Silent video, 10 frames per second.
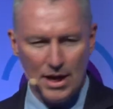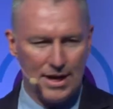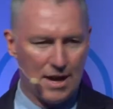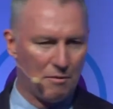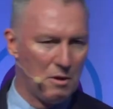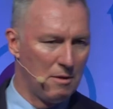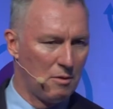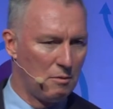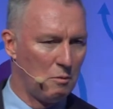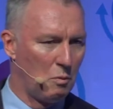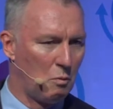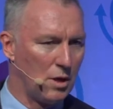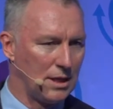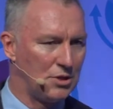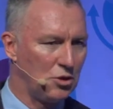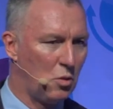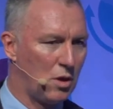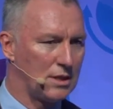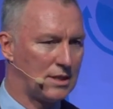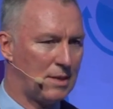Now, what you do
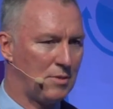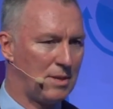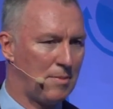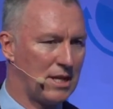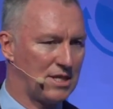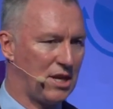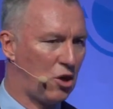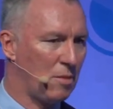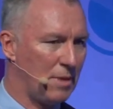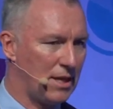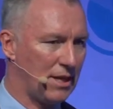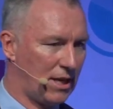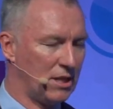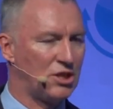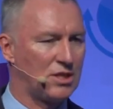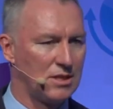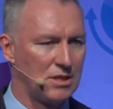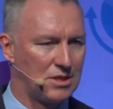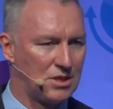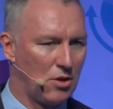want is some of the parts of the economy that can
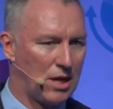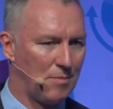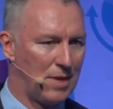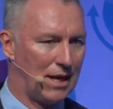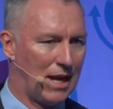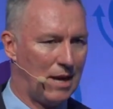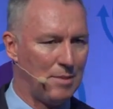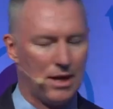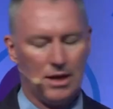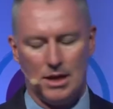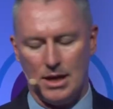soak up that labour.